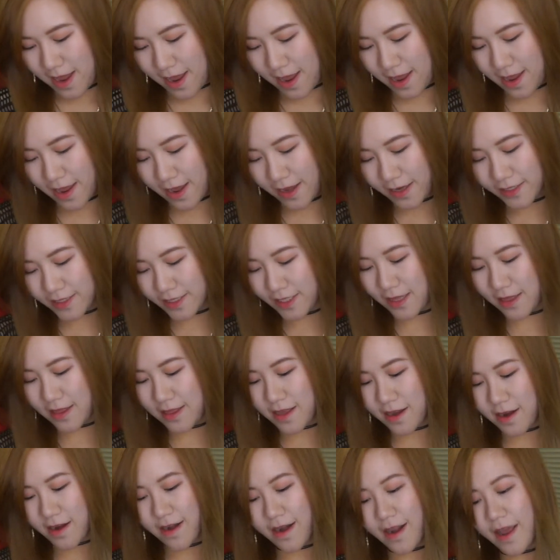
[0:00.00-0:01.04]
And
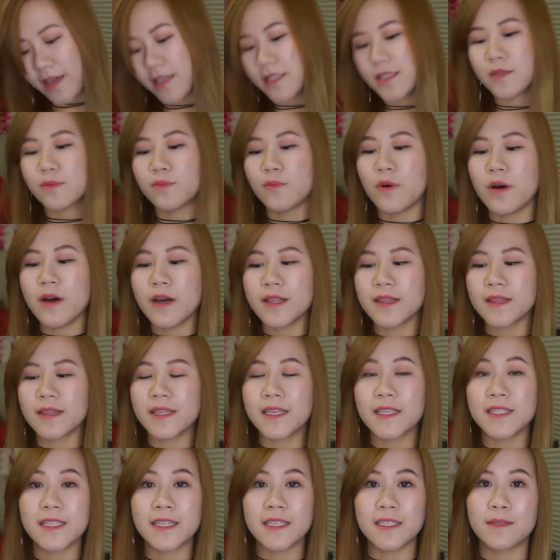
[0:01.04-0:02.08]
the next one,
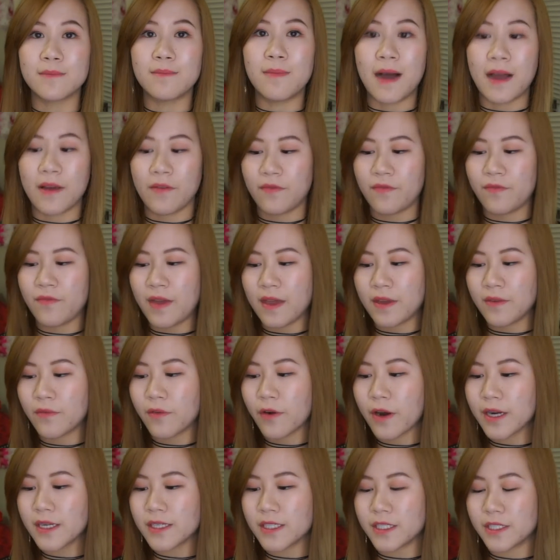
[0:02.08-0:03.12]
this is my
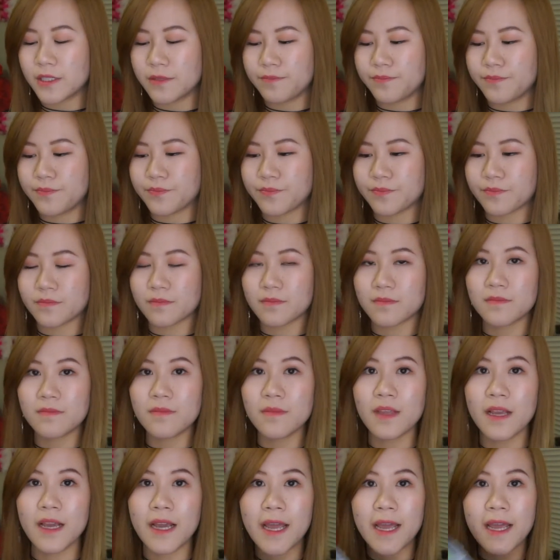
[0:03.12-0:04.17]
favorite.
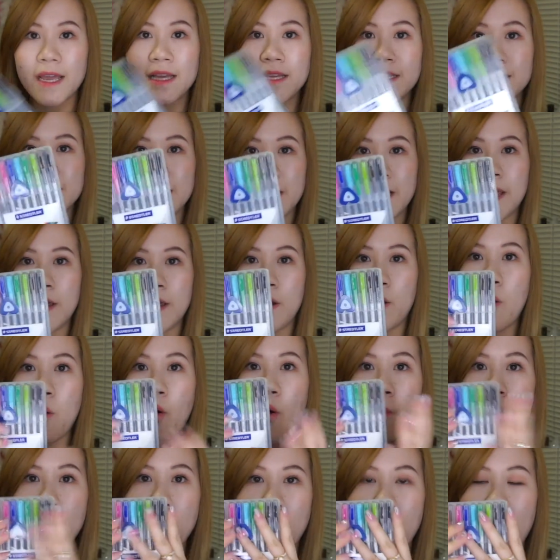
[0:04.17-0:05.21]
It's a
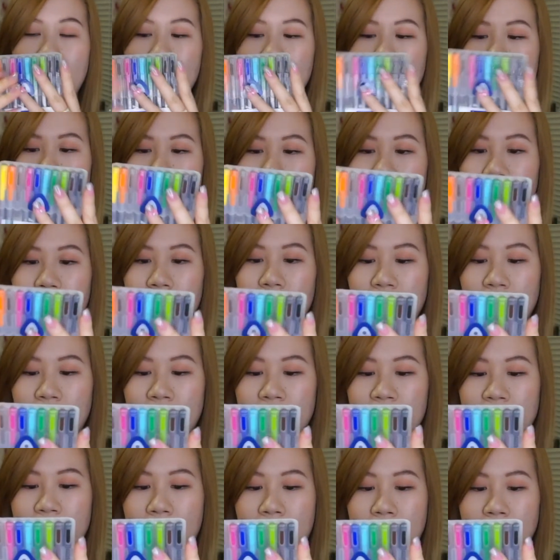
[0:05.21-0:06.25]
whole pack
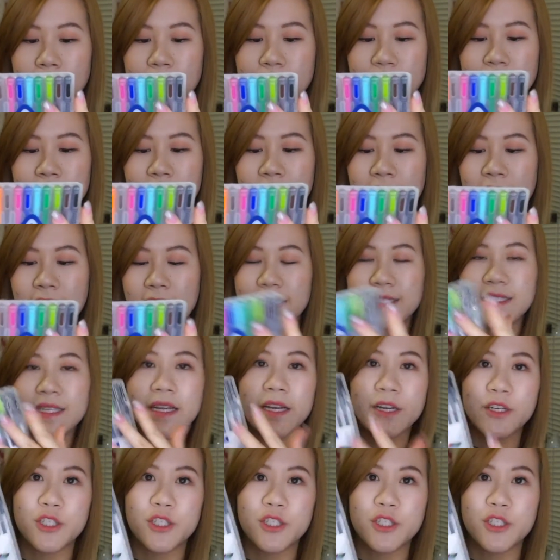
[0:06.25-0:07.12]
of, it's like a